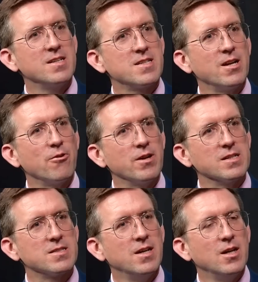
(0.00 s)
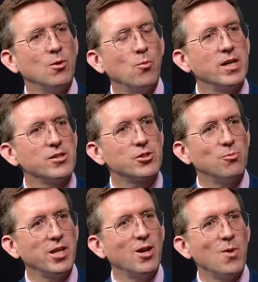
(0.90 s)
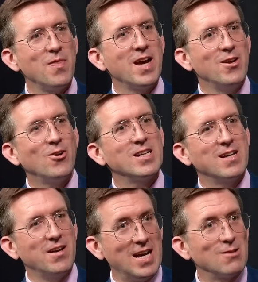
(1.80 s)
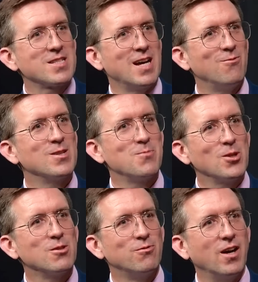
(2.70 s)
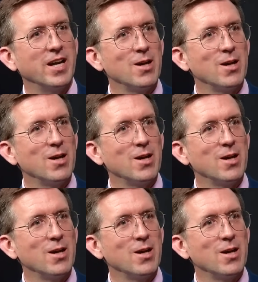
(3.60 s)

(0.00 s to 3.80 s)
series, which, when they announced that for Spotify,